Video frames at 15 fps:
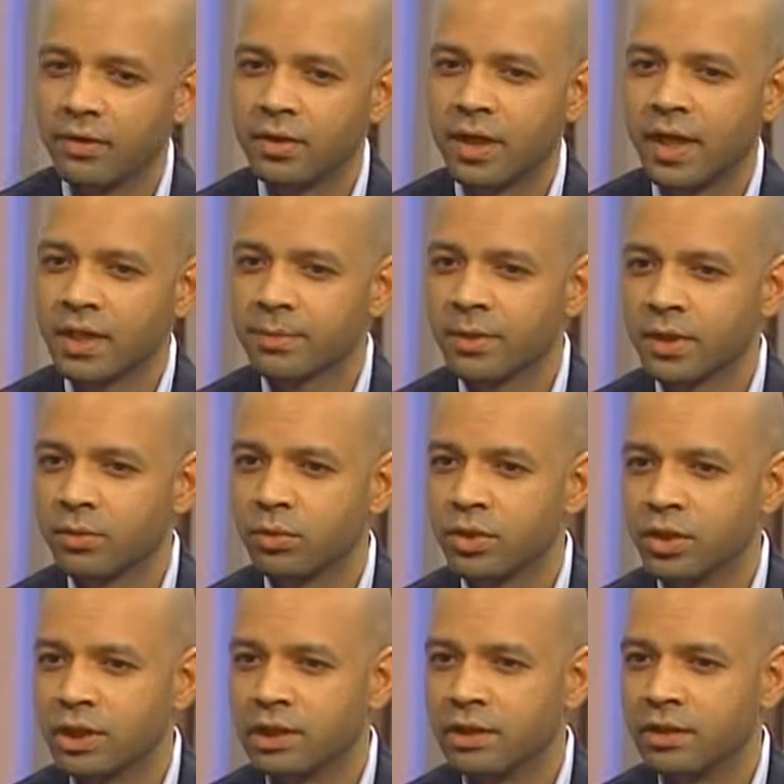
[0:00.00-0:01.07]
other aspect,
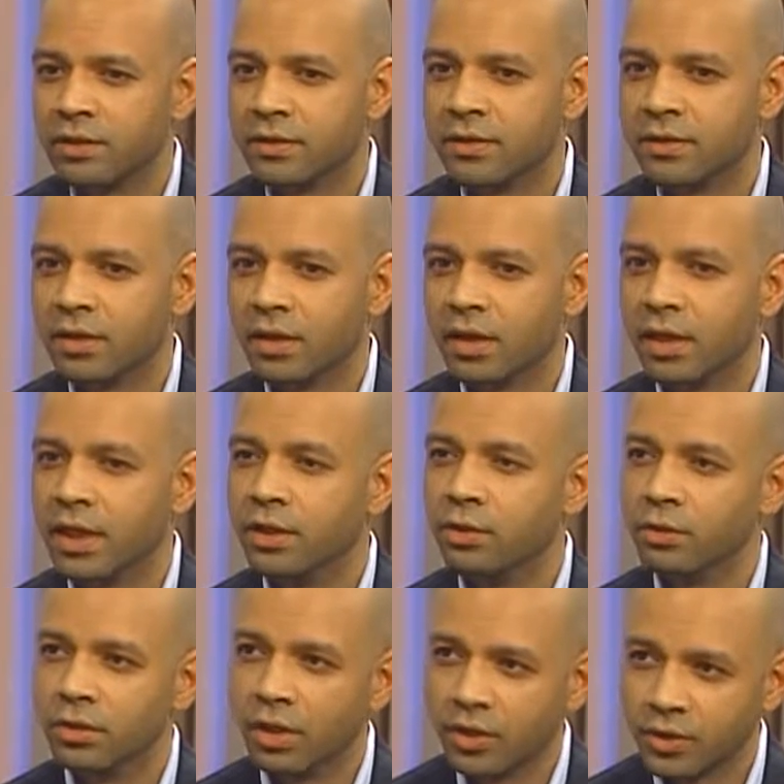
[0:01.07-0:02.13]
which is a
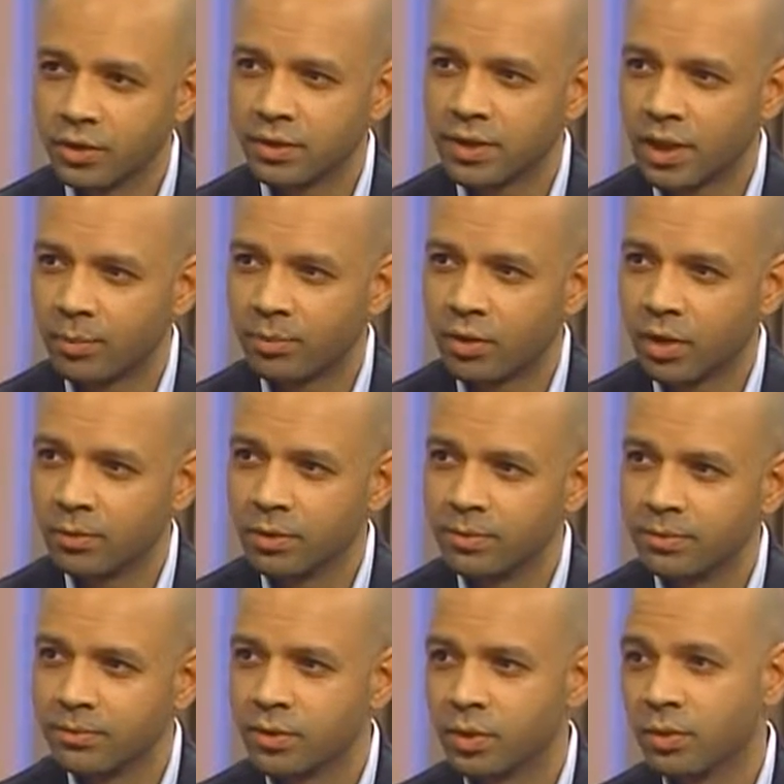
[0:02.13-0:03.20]
neurological type
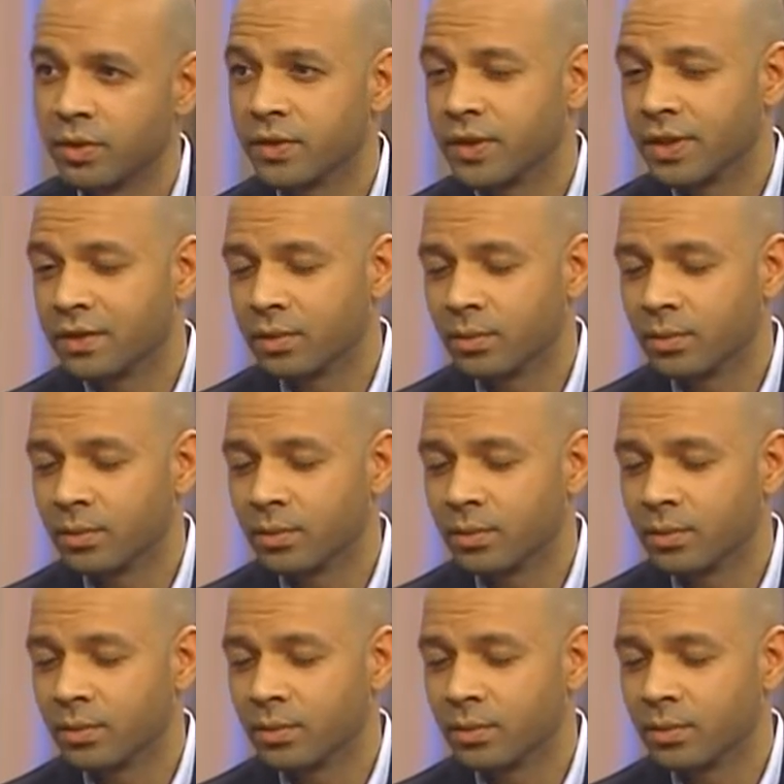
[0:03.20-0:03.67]
problem. So where, say,